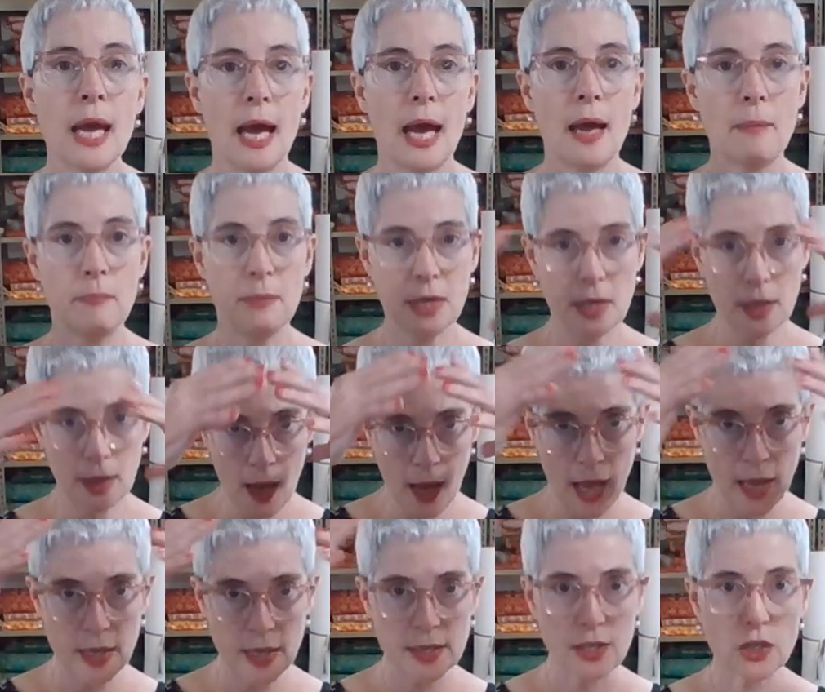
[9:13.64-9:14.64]
And
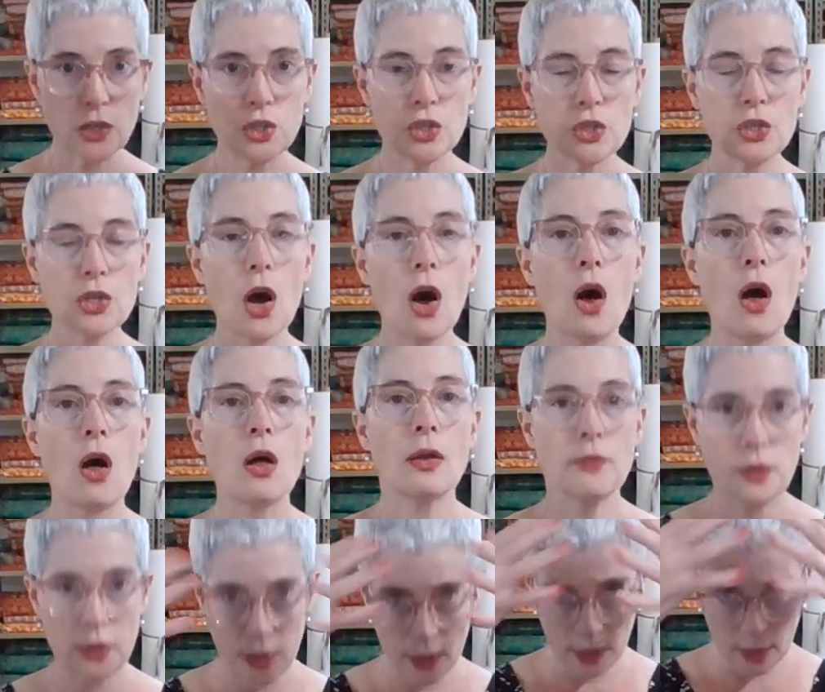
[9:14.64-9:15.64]
because a shawl,
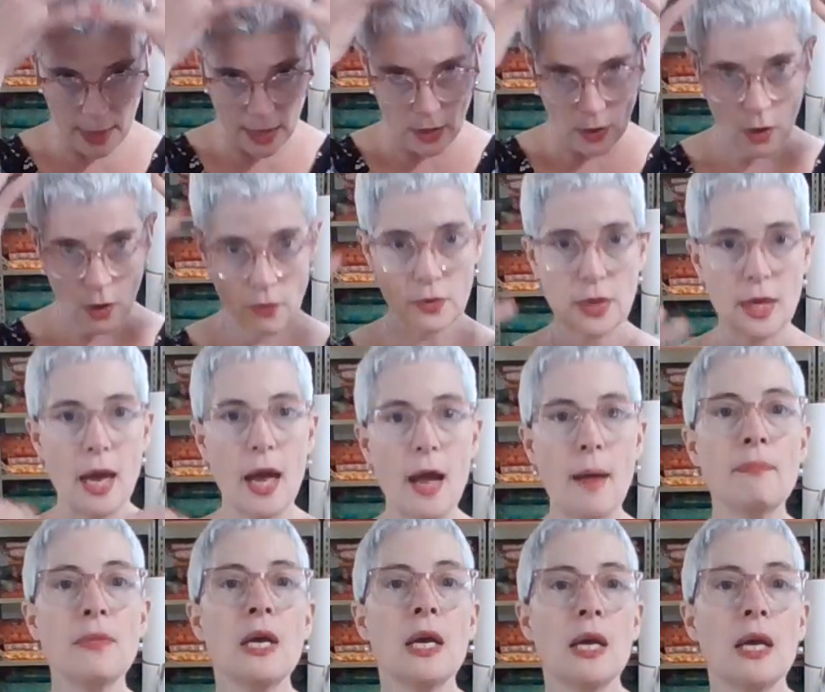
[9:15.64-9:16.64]
if you think about it, over the
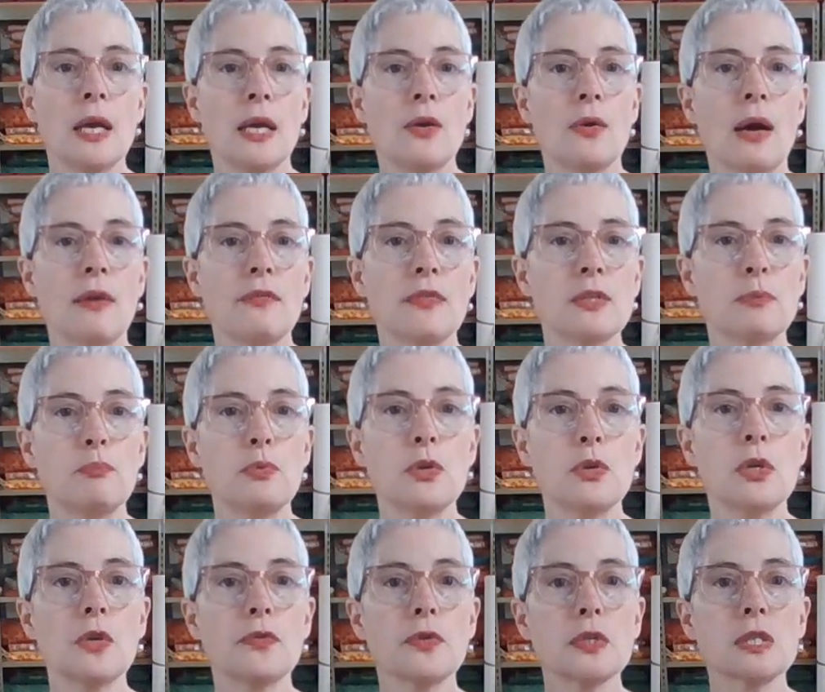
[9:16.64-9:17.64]
head, you have this
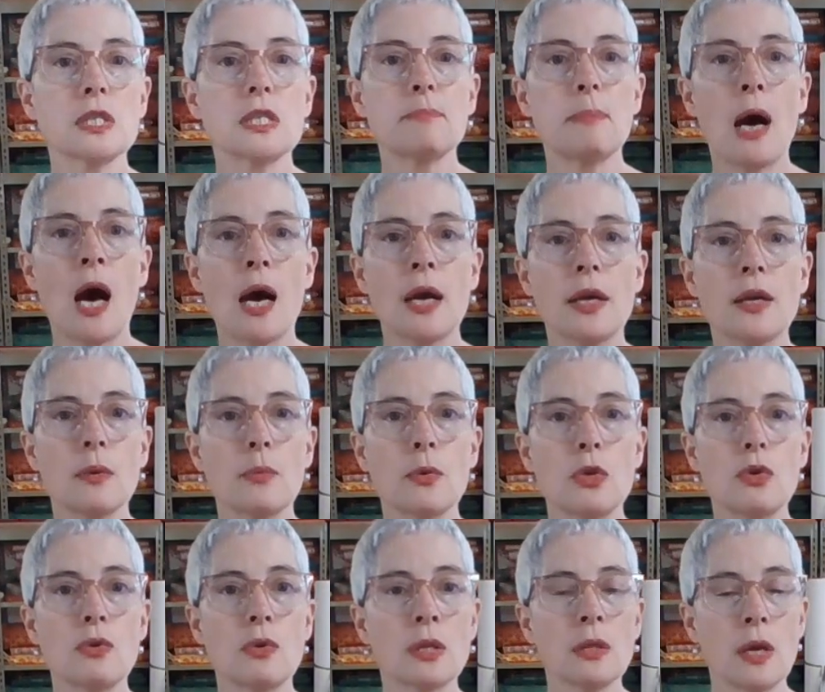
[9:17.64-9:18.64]
beautiful spot here where
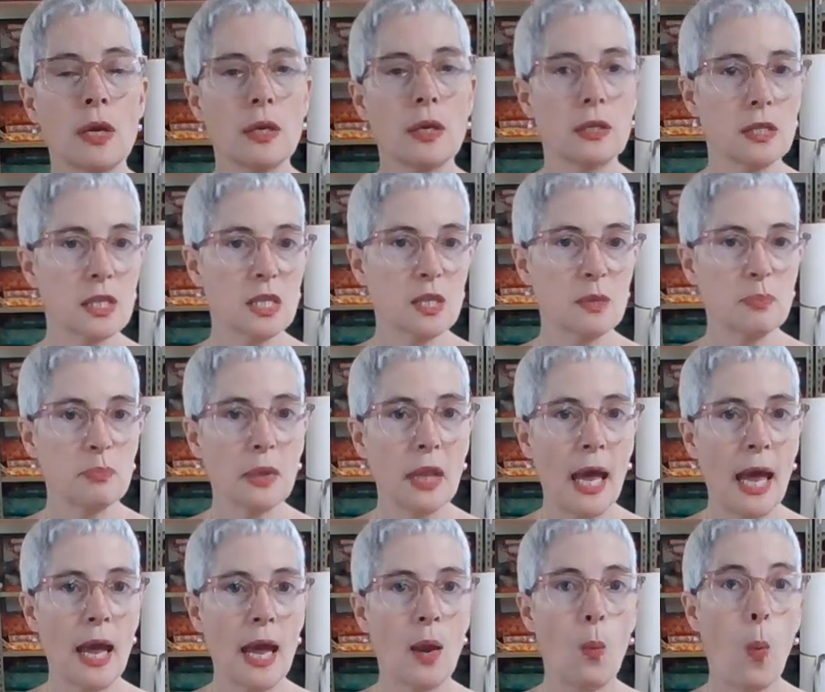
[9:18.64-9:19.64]
you can like
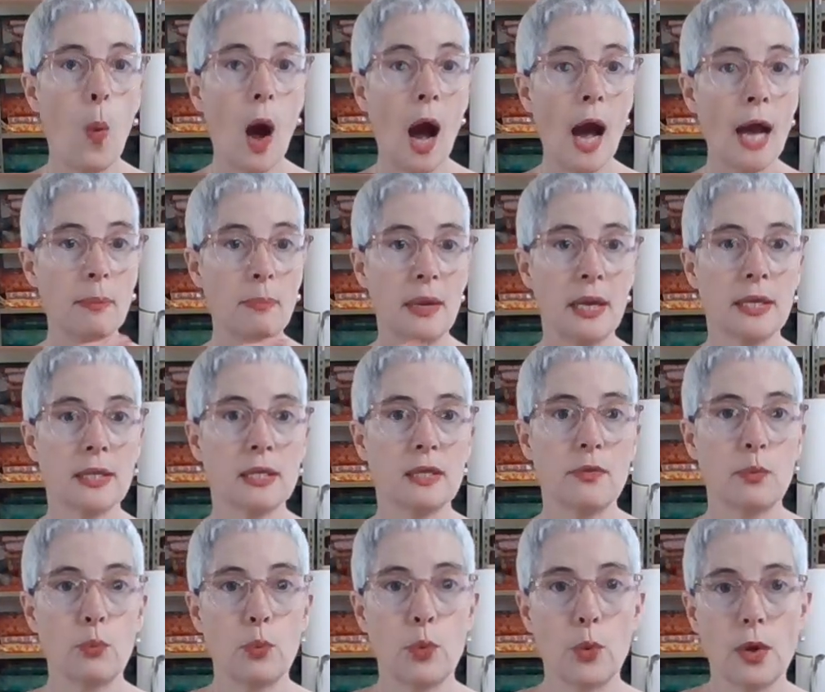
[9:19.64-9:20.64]
display wide bands
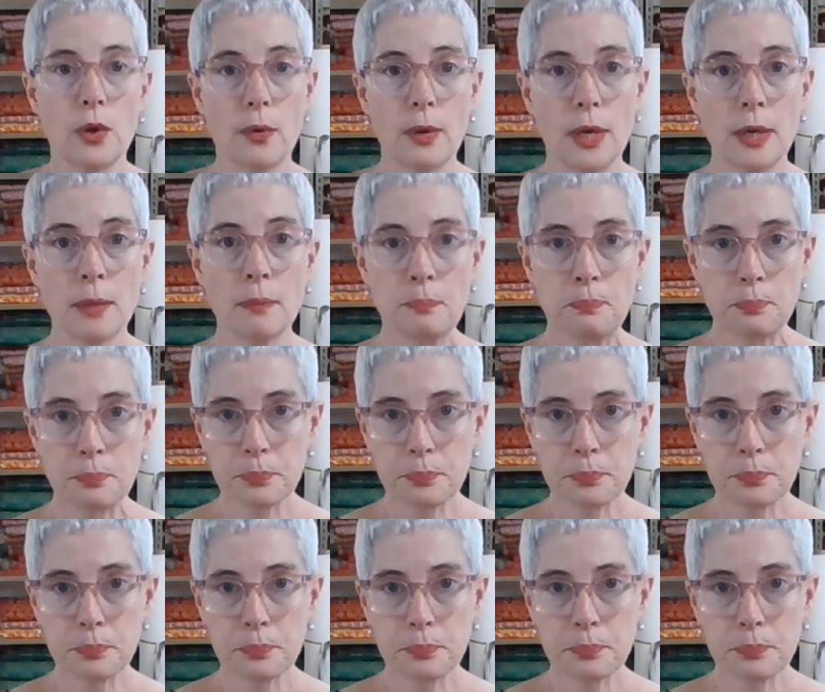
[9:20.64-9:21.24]
of embroidery.